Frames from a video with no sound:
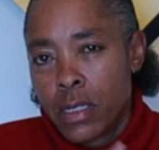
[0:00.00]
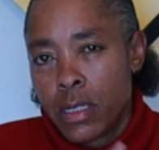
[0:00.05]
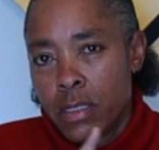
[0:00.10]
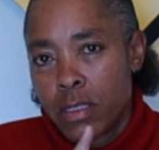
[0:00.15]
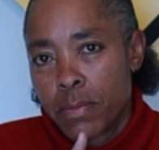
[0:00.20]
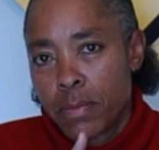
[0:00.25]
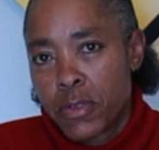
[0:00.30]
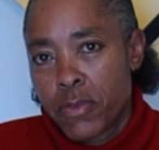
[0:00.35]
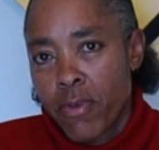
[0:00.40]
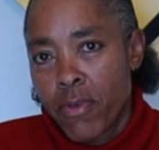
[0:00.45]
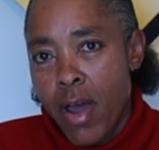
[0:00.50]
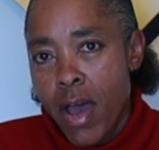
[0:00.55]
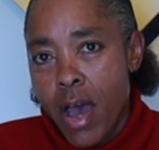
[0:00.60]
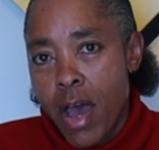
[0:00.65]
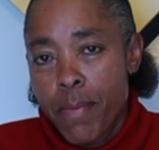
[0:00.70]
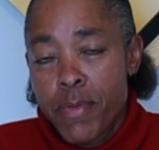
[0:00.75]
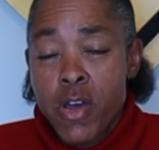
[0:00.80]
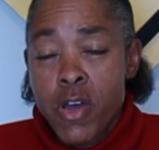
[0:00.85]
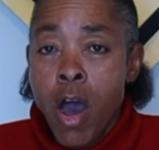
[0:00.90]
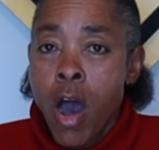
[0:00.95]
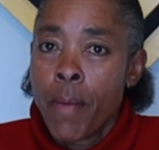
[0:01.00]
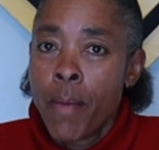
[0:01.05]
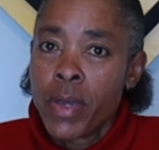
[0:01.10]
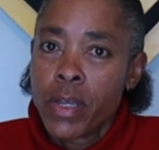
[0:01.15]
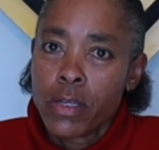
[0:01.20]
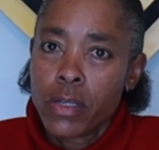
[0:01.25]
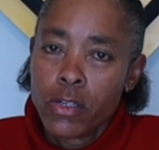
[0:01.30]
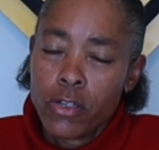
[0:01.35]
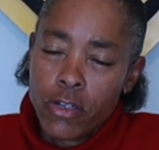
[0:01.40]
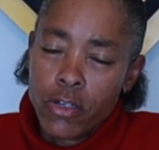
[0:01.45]
subscribe,
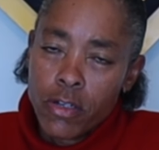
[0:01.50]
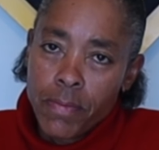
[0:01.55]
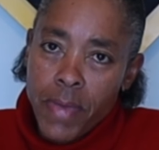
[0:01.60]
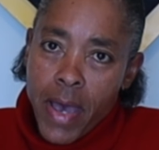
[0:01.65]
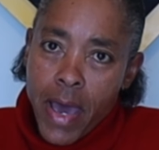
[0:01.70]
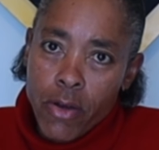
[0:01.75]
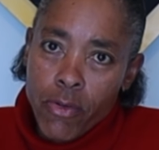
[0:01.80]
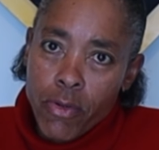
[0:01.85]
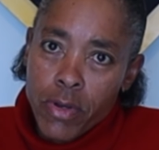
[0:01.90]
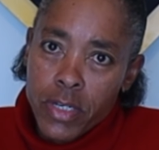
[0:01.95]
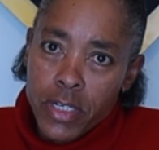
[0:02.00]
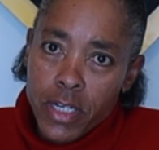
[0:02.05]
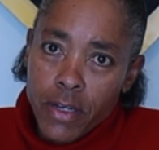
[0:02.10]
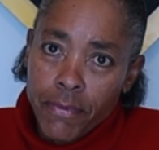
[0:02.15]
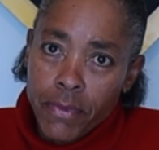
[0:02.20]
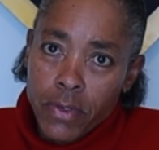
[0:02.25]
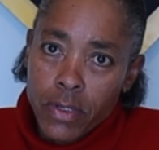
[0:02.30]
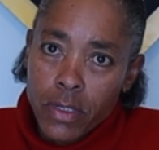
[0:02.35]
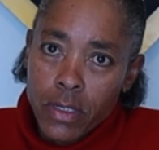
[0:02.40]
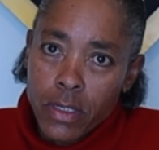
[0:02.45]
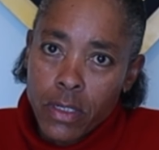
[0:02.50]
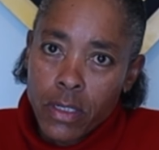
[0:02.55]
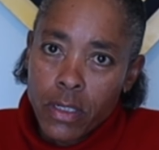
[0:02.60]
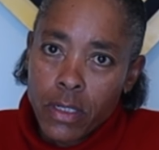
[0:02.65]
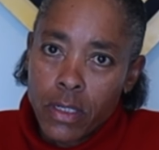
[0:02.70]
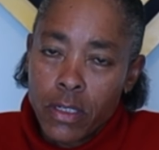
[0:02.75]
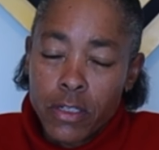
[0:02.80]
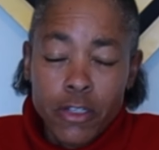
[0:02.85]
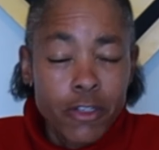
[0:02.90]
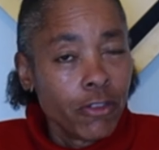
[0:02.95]
comment, good, bad, or indifferent.
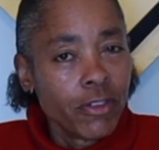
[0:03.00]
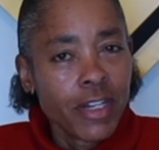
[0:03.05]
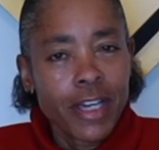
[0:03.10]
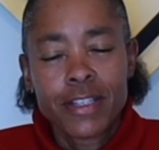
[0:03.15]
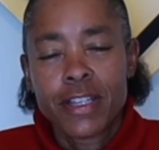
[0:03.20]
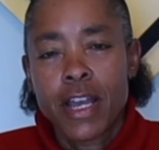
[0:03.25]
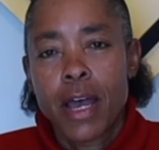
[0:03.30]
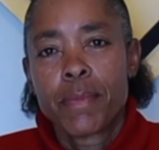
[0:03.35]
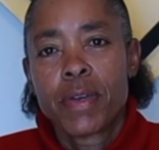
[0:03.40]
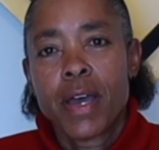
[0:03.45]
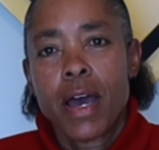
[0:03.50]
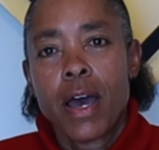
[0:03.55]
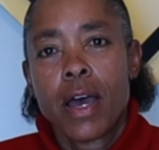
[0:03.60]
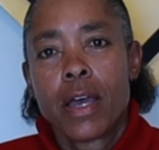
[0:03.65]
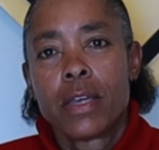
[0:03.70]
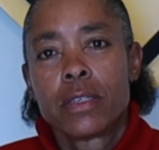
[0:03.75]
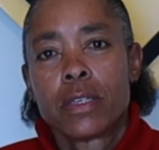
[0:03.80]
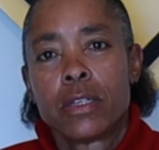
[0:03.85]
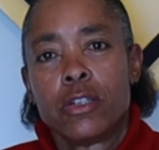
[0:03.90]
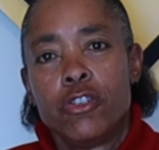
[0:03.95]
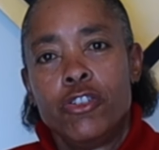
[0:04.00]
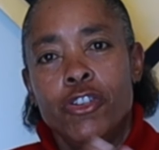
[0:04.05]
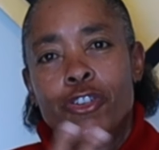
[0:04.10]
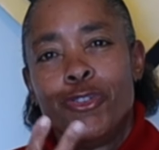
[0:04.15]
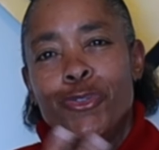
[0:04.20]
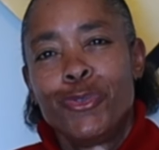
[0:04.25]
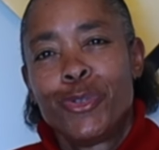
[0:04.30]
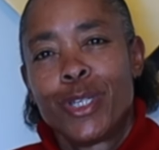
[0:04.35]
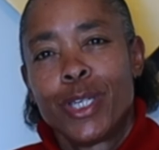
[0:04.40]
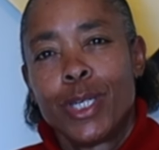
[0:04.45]
Until next time, guys,
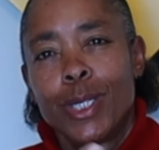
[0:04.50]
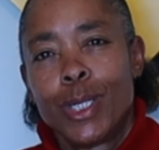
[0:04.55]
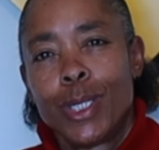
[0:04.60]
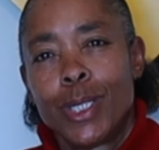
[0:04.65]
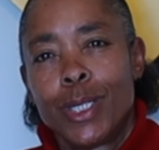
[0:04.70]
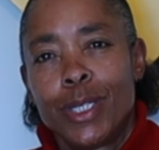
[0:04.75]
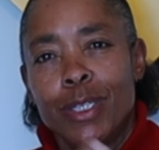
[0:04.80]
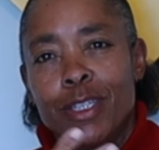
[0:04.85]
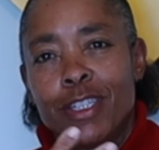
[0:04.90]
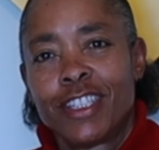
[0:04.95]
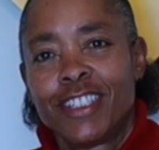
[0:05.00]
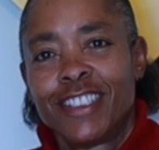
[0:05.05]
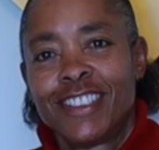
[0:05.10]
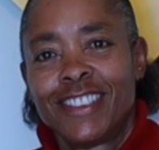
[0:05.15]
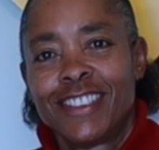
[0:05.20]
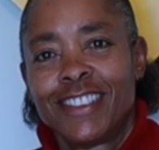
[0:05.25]
deuces.